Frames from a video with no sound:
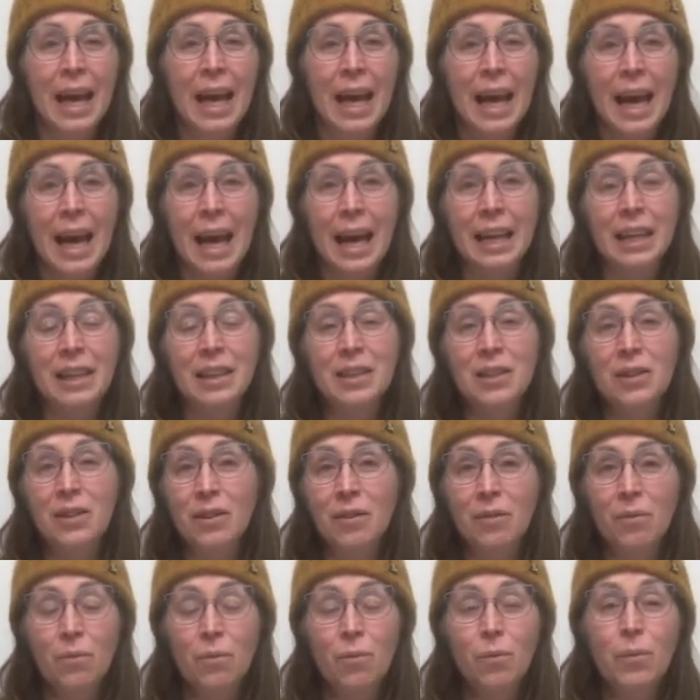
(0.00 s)
And
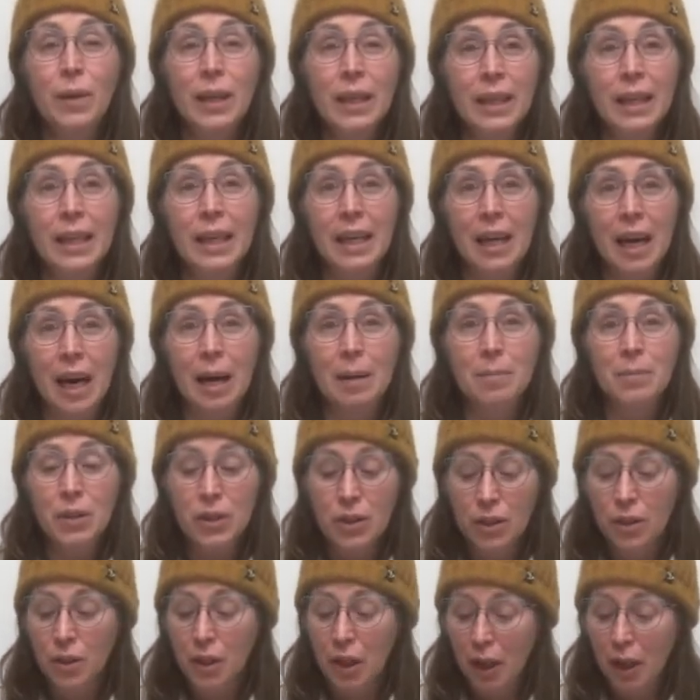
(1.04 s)
really, I'm just looking